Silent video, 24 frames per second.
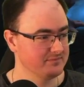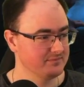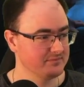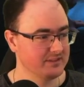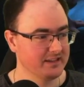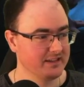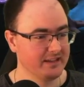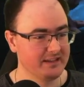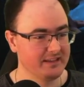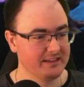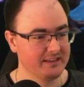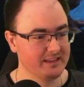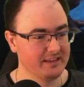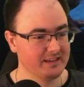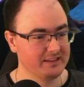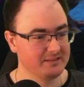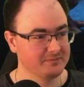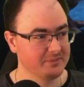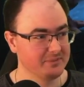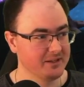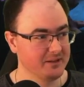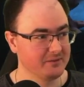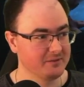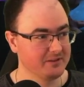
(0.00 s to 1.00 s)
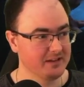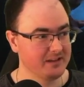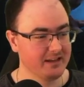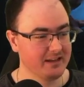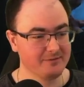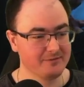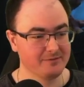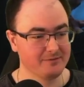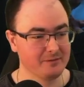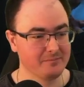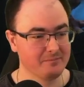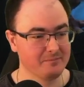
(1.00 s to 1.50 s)
Okay, that'll be okay
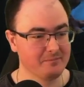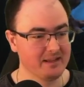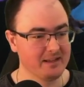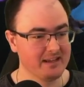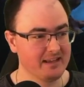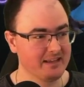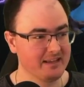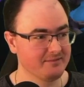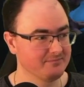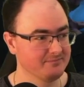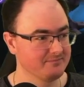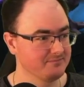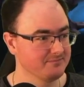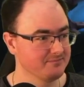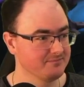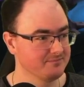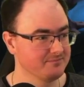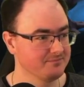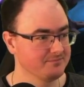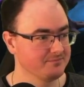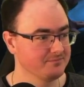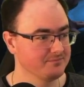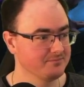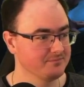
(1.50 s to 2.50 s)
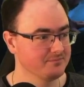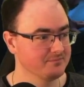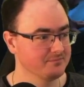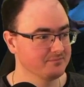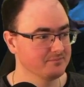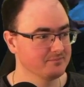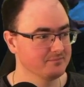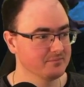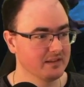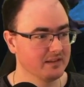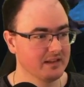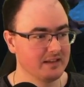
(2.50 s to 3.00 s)
for a minute.
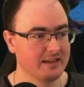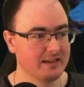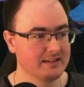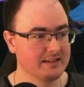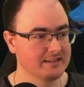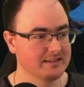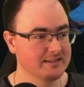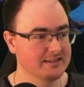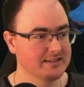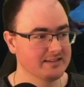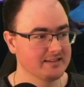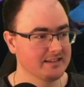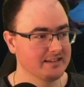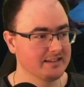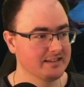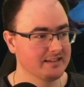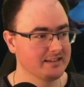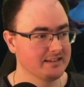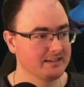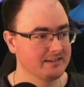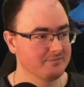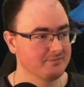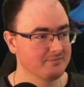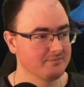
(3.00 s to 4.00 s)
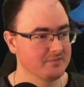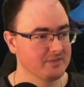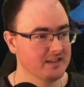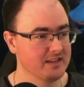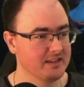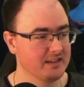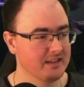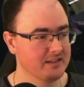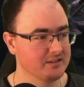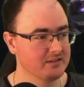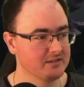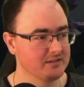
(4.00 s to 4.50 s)
Let's send
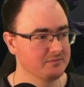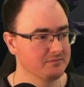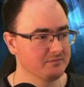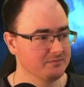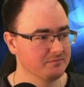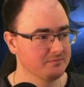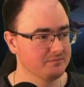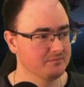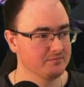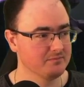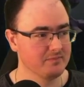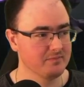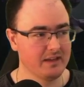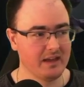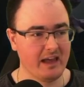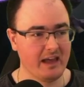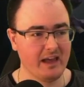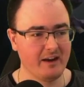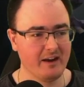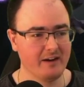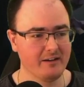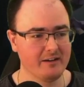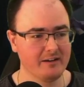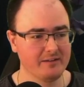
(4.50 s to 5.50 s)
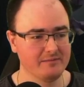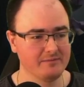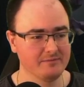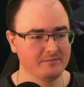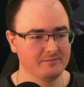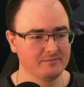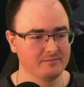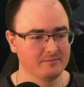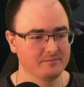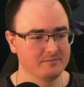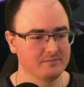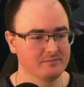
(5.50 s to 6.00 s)
that to Hera.
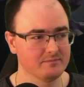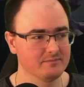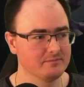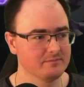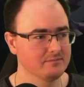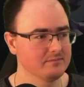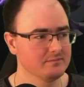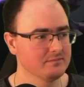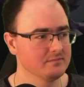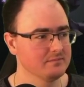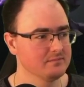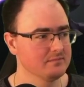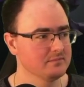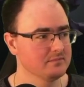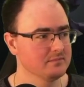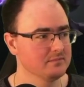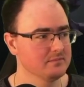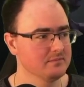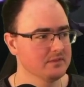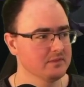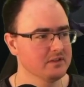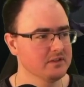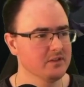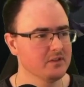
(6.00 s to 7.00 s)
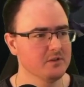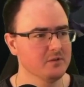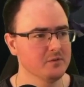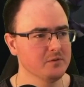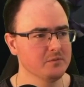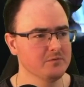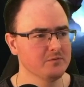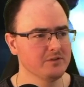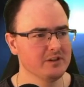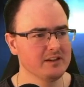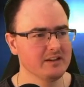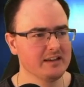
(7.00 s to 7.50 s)
Let's go
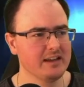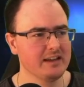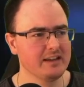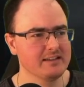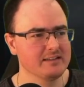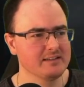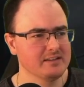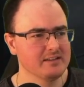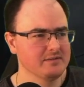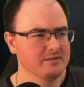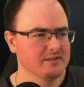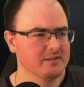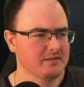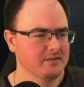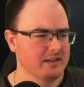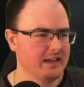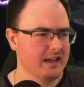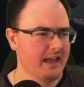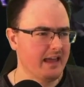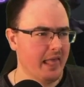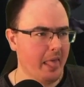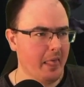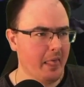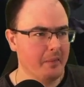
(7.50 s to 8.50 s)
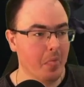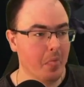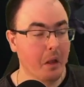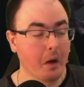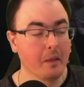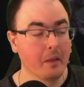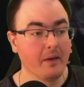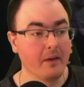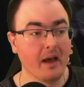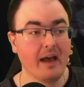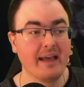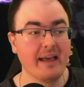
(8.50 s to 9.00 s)
try and get
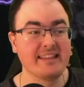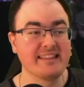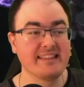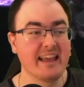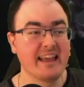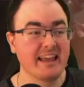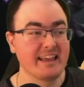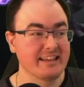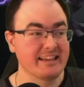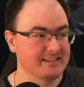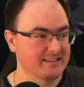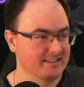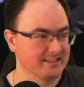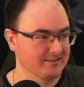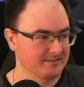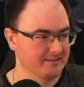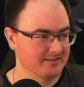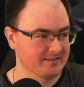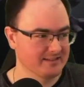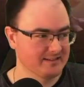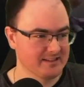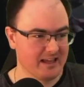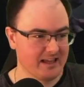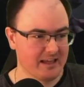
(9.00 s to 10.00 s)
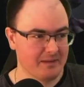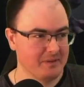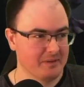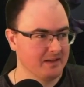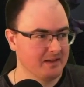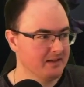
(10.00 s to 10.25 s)
a daze on Zeb.